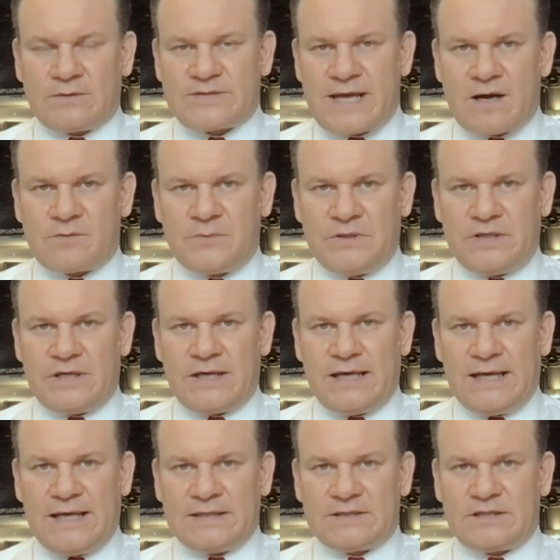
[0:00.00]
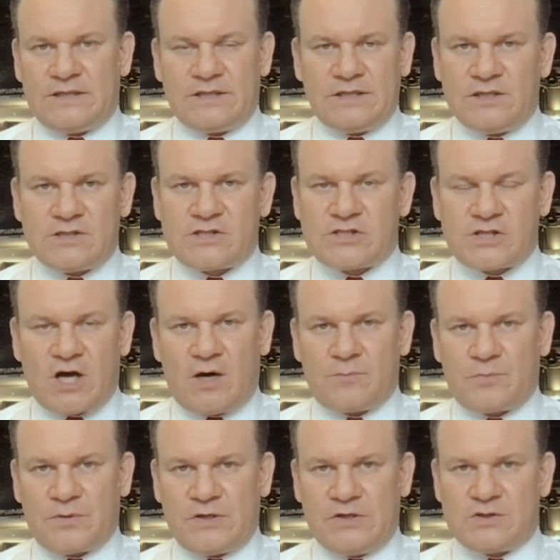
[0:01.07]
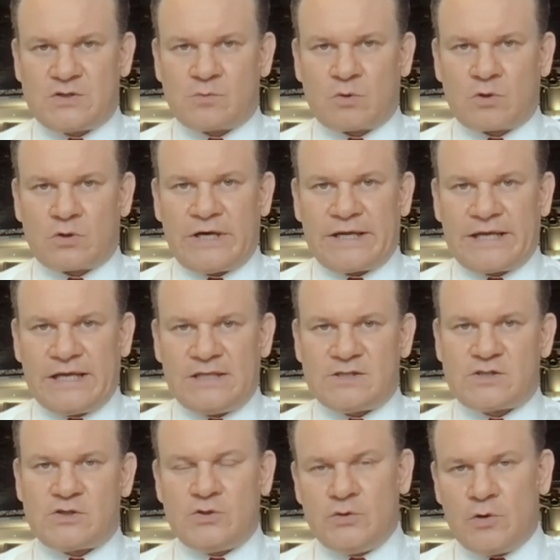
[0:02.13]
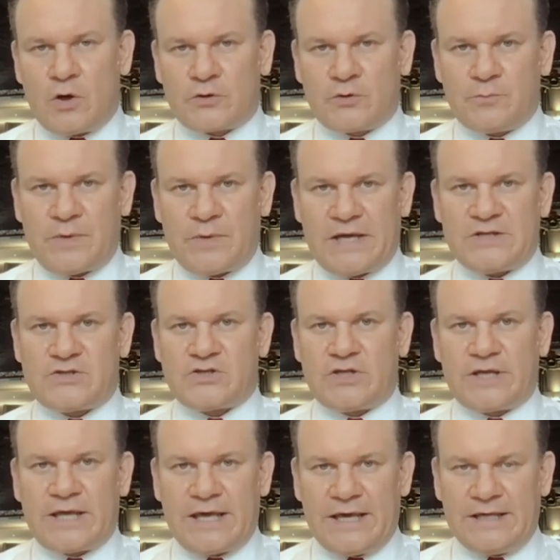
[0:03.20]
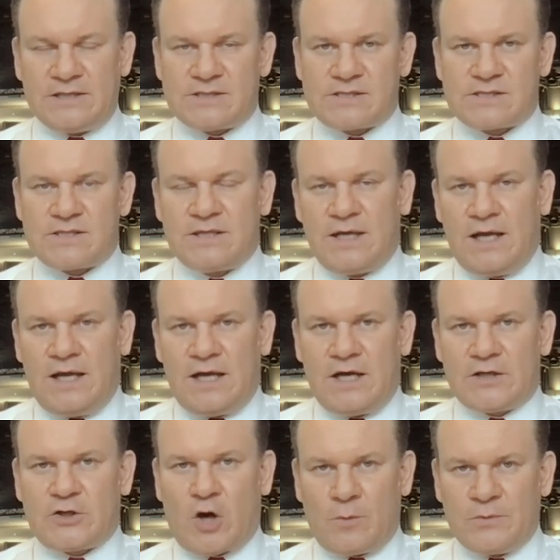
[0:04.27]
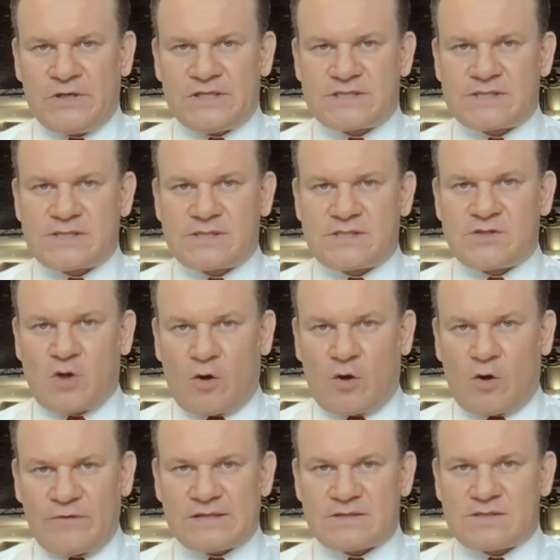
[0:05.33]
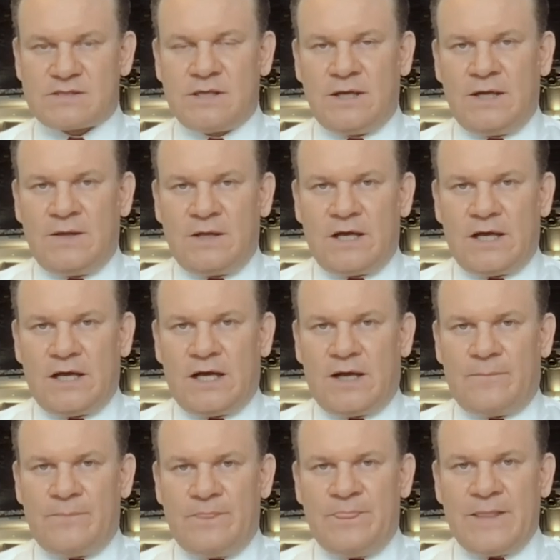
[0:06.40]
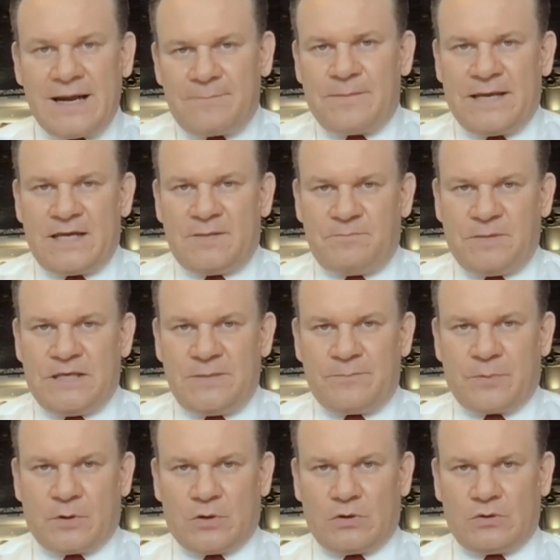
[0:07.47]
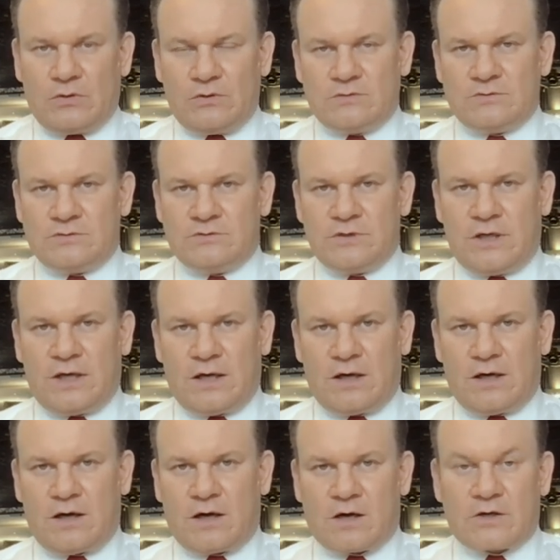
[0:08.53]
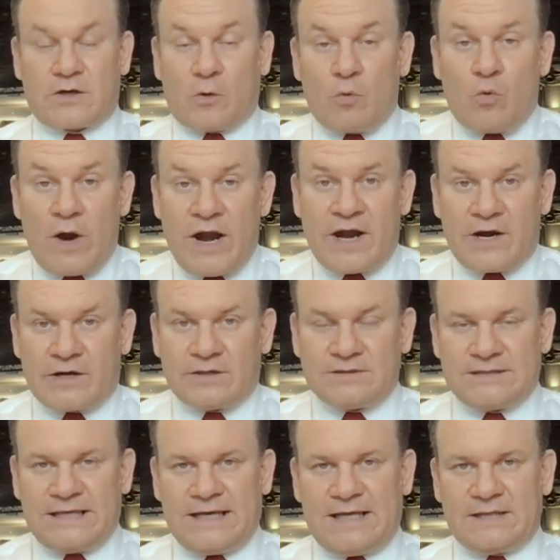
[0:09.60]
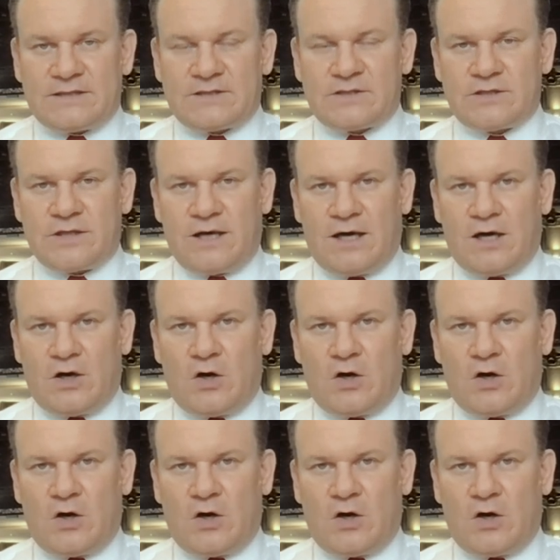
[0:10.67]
army and he didn't stop his war against new occupation, against communists, Soviets. Not many people are aware that the